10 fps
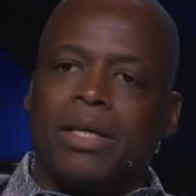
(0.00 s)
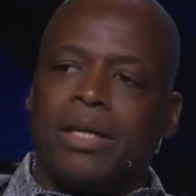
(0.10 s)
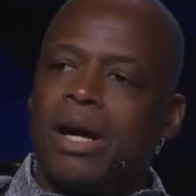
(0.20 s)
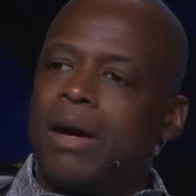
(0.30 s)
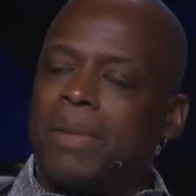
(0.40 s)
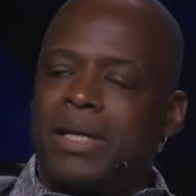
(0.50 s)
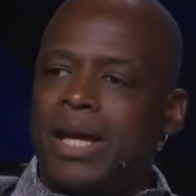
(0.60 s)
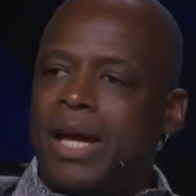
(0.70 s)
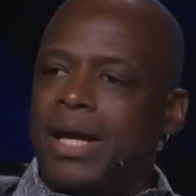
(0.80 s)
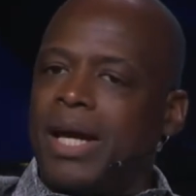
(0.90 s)
God, my
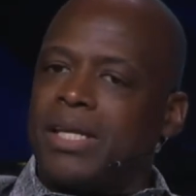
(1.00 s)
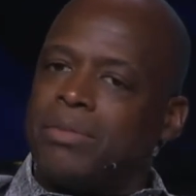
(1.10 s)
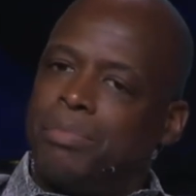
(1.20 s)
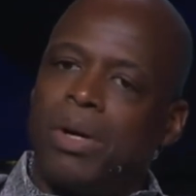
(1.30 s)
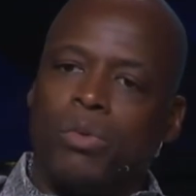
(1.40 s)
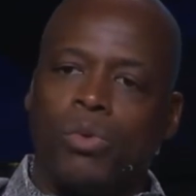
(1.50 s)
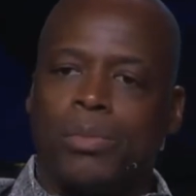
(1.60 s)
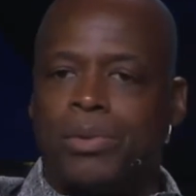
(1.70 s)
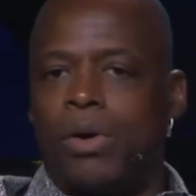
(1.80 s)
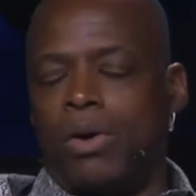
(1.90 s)
dad got his butt
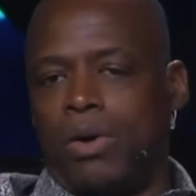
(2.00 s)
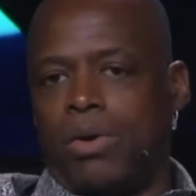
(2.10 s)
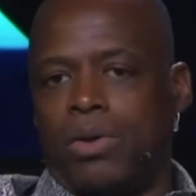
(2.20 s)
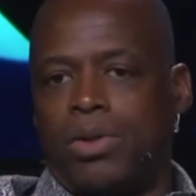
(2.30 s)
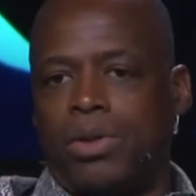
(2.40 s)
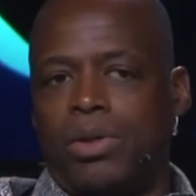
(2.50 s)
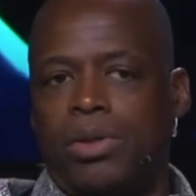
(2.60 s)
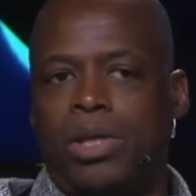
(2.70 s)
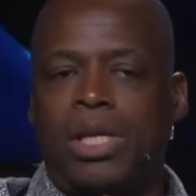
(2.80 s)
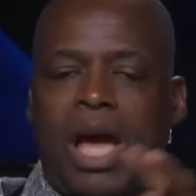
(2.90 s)
whooped on earth
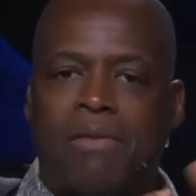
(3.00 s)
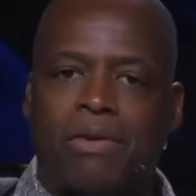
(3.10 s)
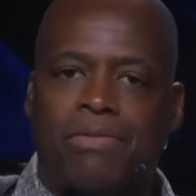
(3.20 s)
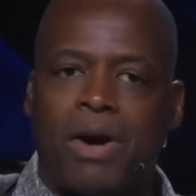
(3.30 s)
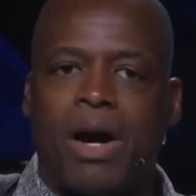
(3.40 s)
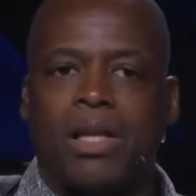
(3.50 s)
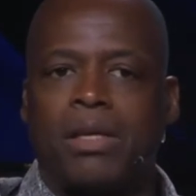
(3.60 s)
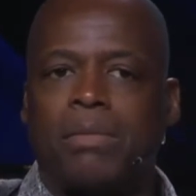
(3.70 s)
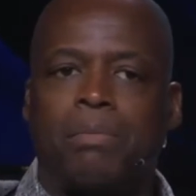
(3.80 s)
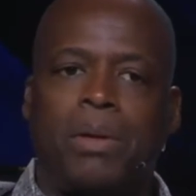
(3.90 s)
didn't have a
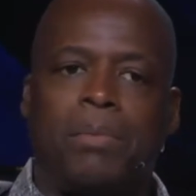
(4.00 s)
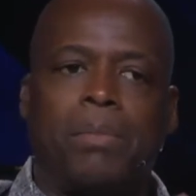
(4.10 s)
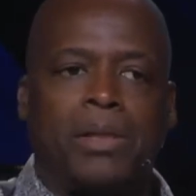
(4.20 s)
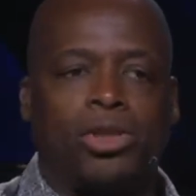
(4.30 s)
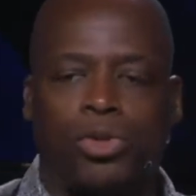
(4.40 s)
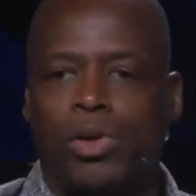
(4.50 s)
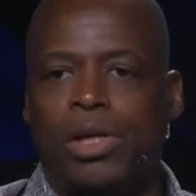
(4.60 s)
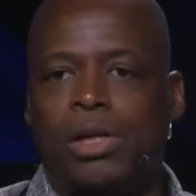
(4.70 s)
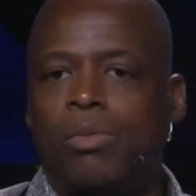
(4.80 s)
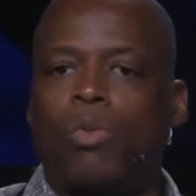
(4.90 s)
father, people
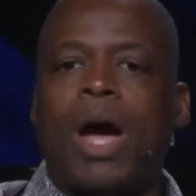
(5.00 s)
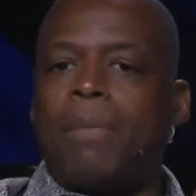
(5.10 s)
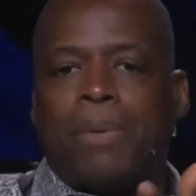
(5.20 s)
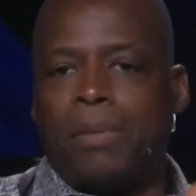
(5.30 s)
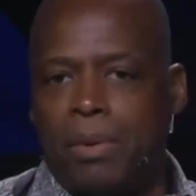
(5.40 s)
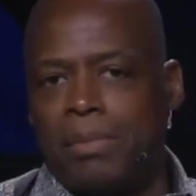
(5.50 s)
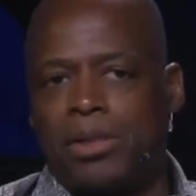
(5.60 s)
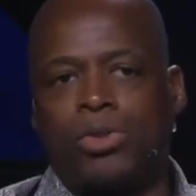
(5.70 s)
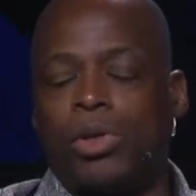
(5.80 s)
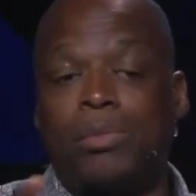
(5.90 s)
mistreated him, white people
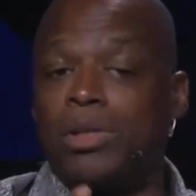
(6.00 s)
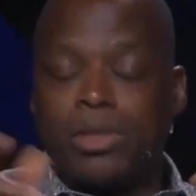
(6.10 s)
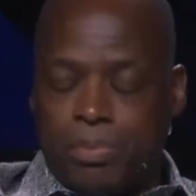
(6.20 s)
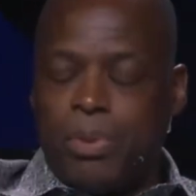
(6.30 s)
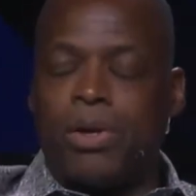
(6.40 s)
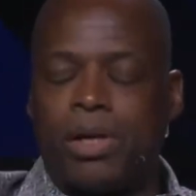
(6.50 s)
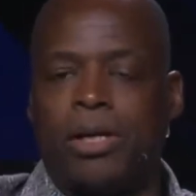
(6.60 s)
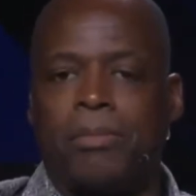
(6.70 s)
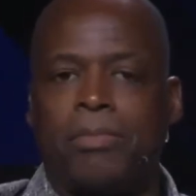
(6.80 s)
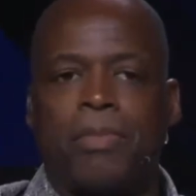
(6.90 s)
mistreated him. This is per
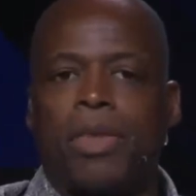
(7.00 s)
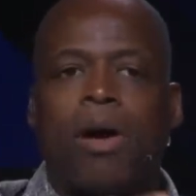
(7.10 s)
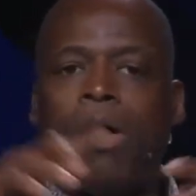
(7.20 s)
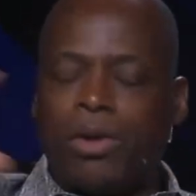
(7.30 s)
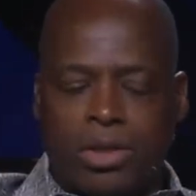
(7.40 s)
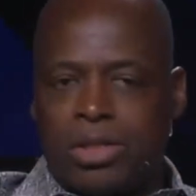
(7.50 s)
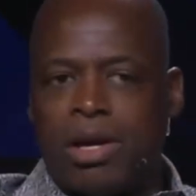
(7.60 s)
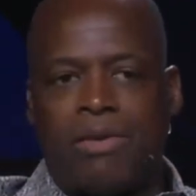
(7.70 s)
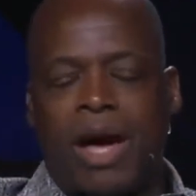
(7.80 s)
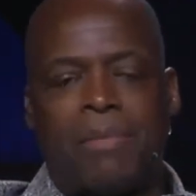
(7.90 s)
him. All this
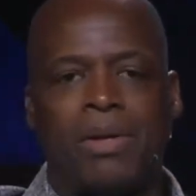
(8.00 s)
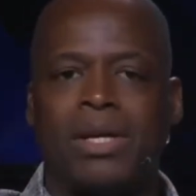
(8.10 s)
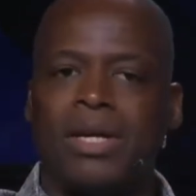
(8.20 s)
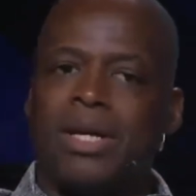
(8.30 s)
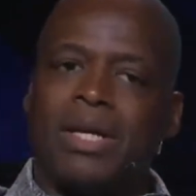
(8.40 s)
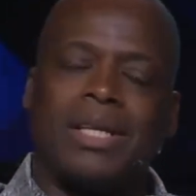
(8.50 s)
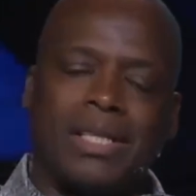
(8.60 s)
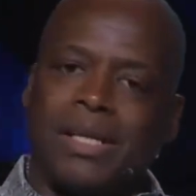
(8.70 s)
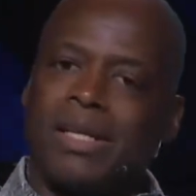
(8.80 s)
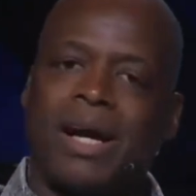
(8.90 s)
stuff happened. And I
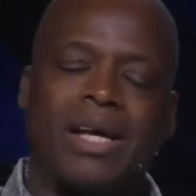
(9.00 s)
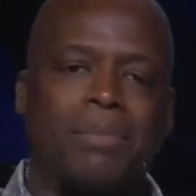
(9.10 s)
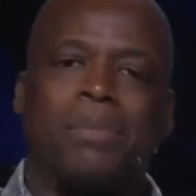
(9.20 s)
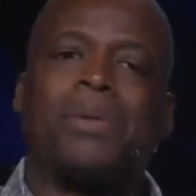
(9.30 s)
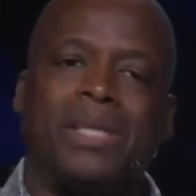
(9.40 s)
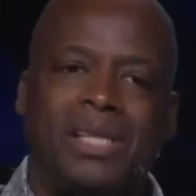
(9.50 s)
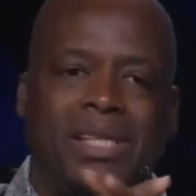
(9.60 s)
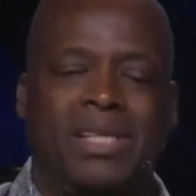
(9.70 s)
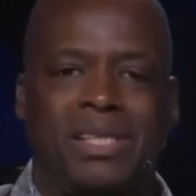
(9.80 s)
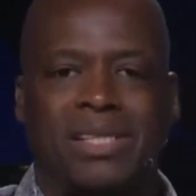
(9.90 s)
said, God,
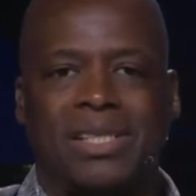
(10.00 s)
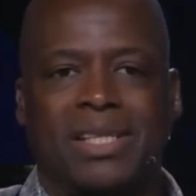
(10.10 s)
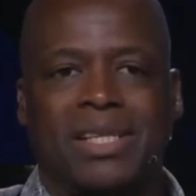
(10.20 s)
please